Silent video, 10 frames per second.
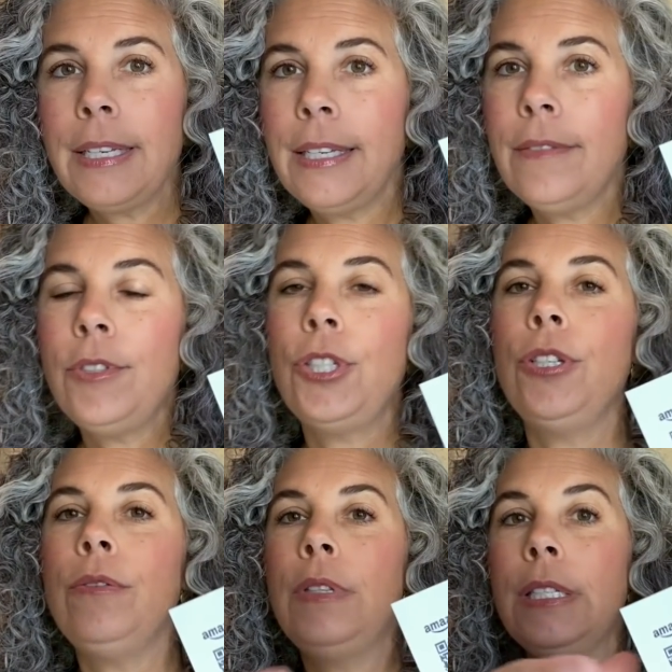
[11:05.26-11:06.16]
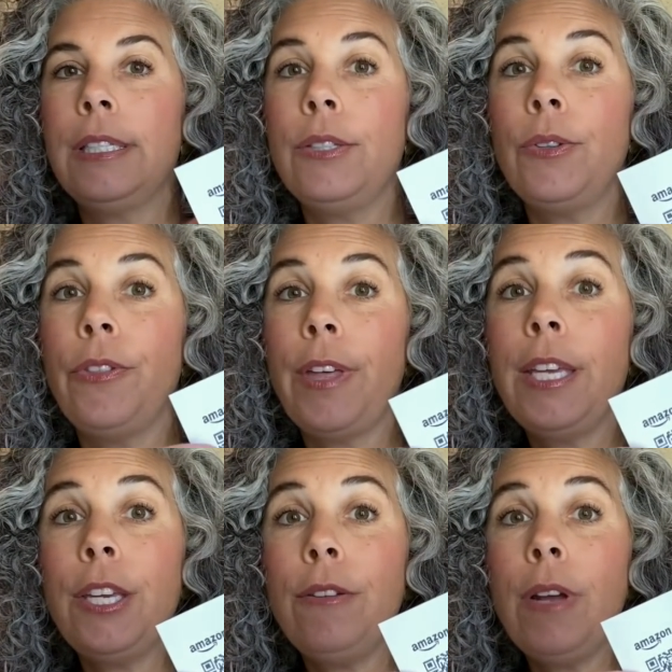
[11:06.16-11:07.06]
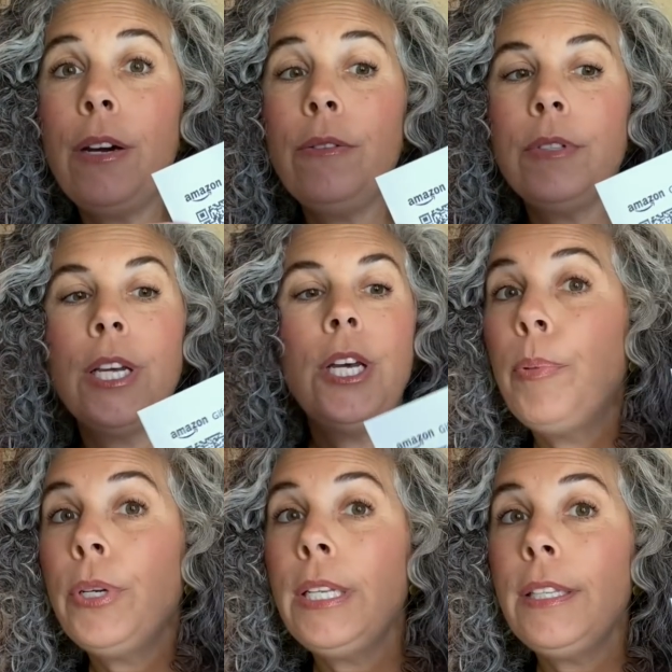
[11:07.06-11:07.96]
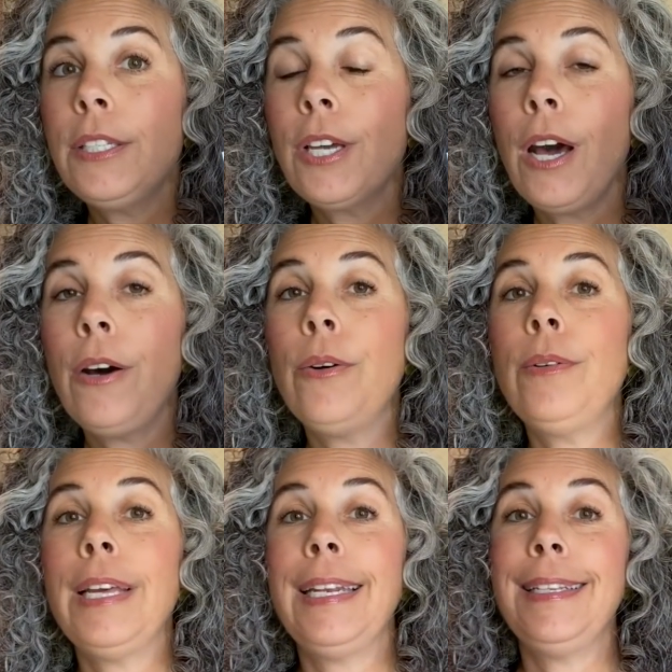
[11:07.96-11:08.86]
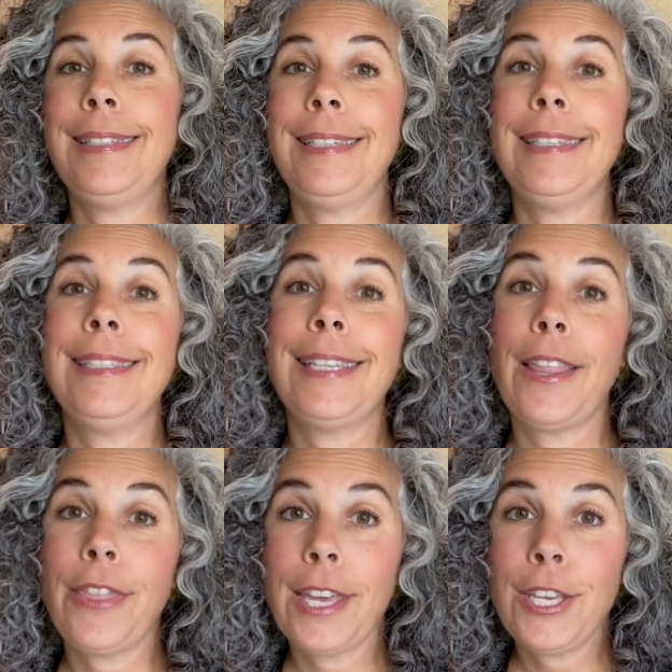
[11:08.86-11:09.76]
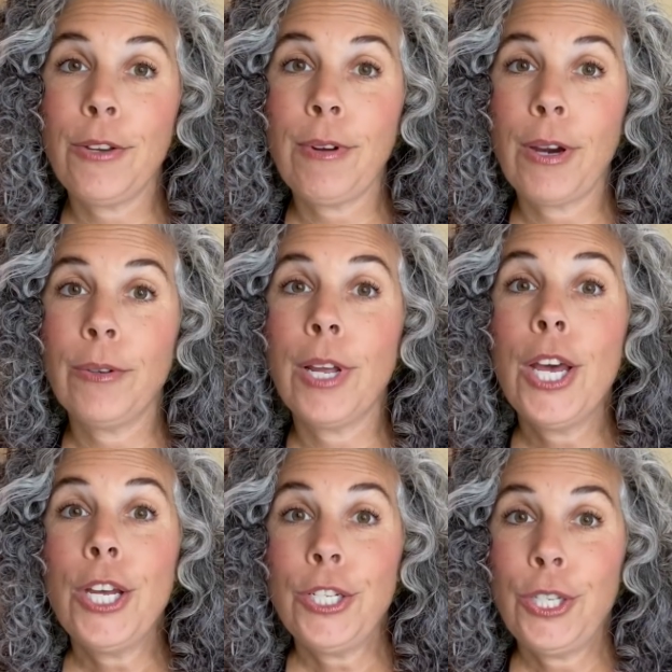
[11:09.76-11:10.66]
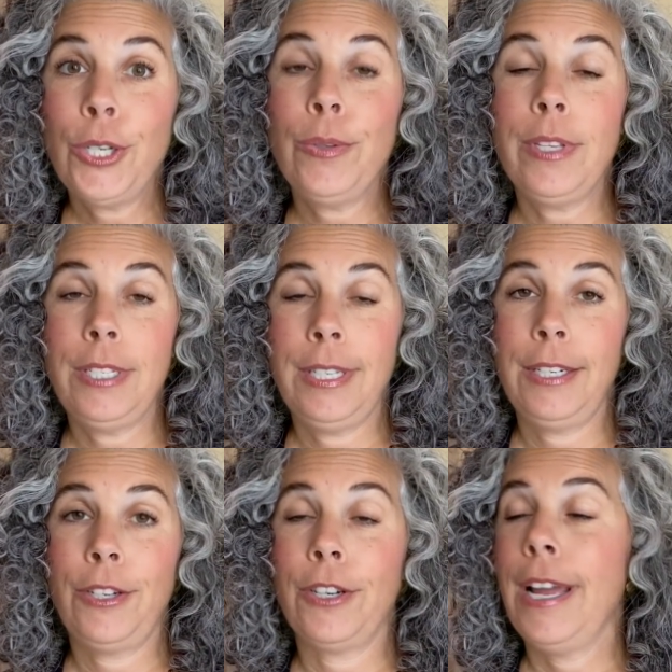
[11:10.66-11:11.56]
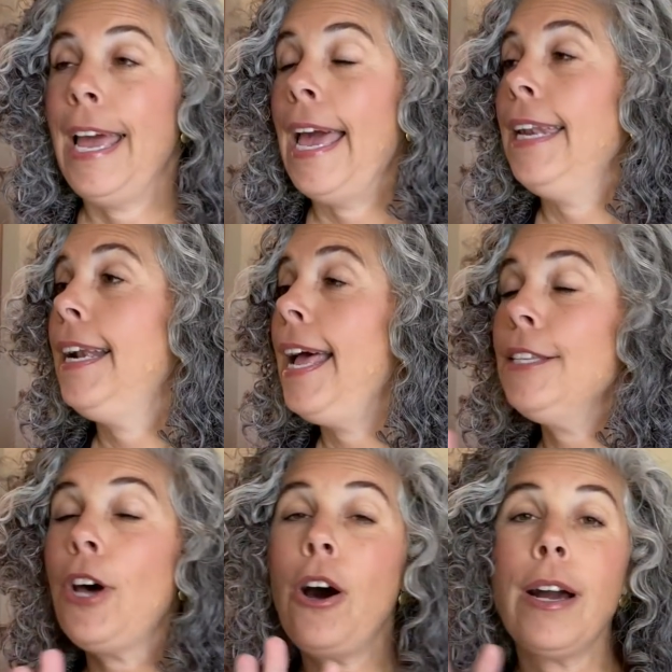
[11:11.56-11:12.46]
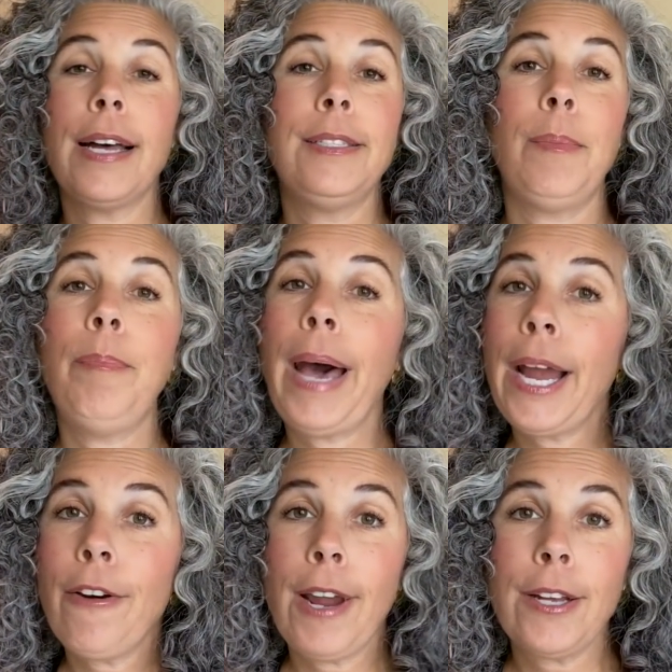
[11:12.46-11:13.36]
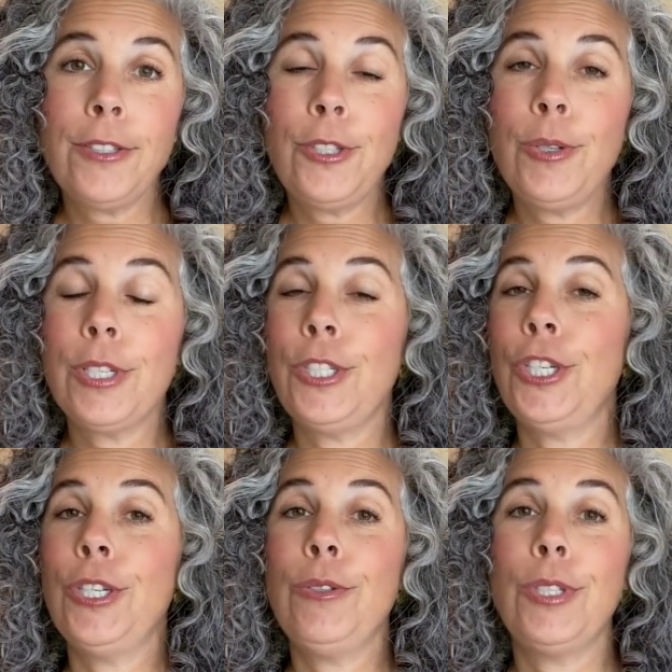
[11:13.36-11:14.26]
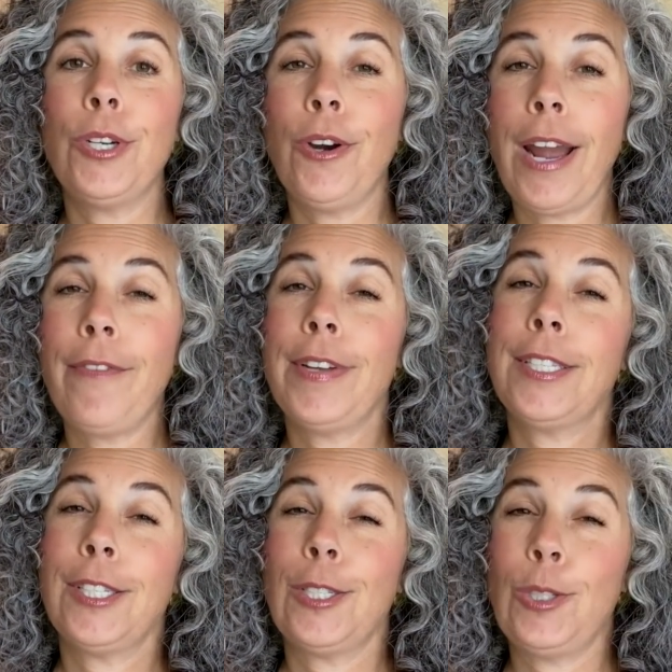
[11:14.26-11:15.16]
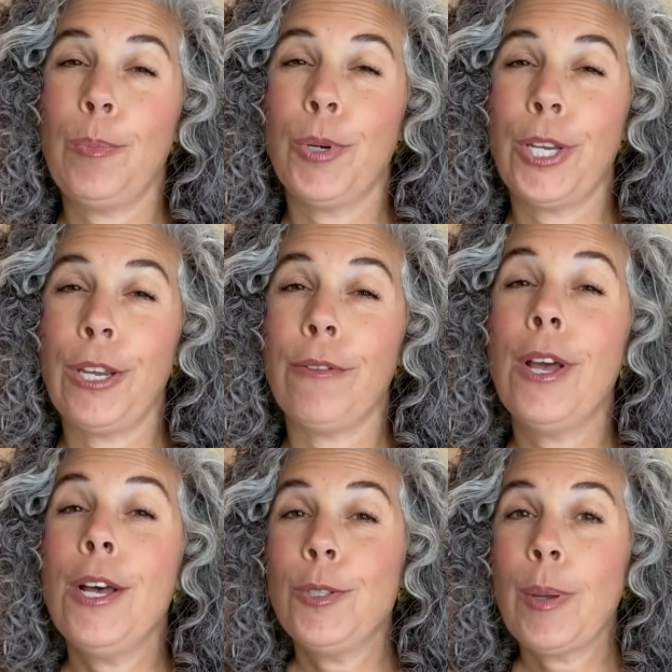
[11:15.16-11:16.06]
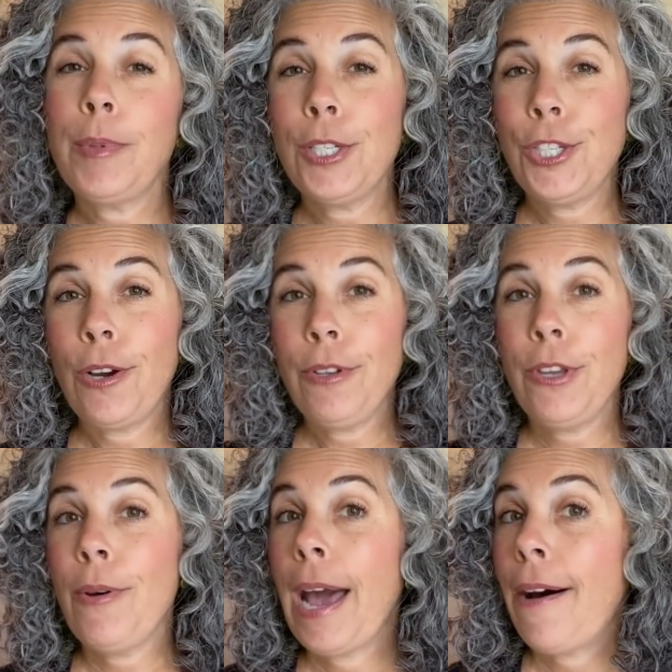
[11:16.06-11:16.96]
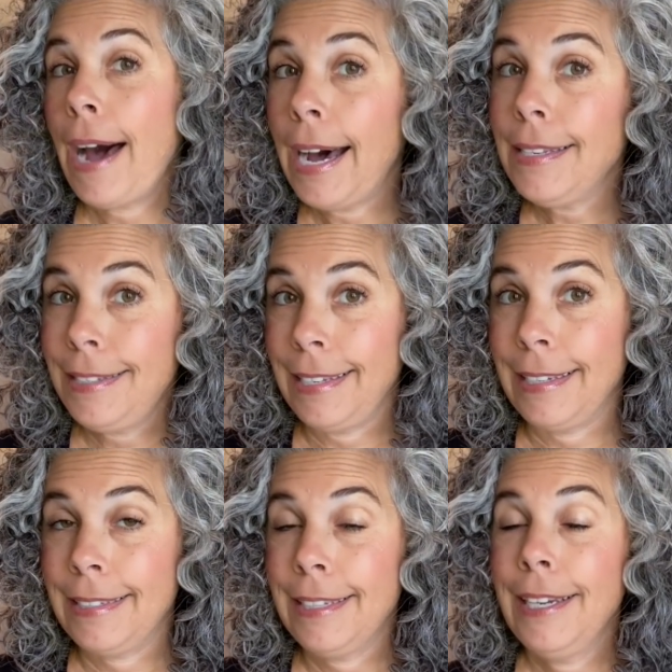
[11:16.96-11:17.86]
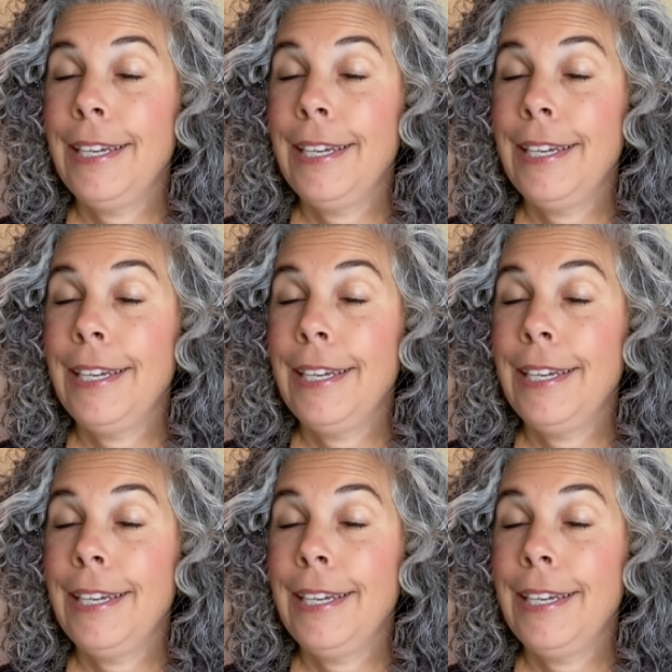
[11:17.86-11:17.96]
gives you this little thank you note, put in this code, and it sends a thank you note to the sender. And it has all kinds of backgrounds you can choose and graphics, and it's super cute. So I'm gonna show you how I send,